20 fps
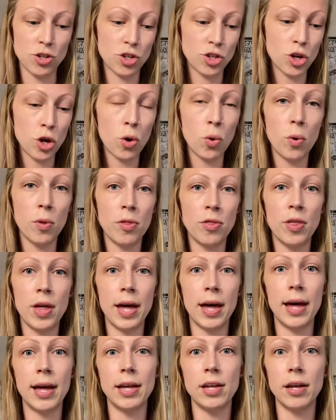So
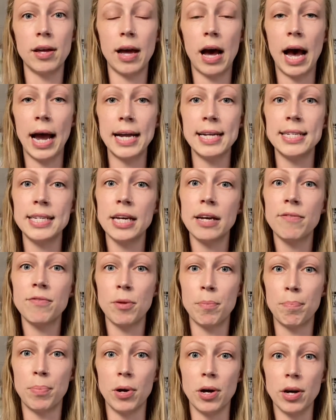the idea of
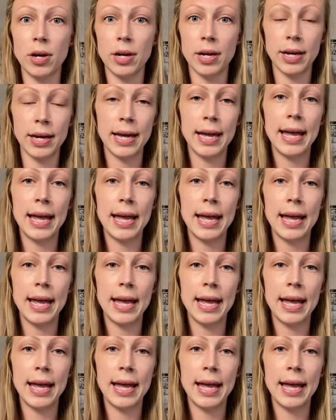the book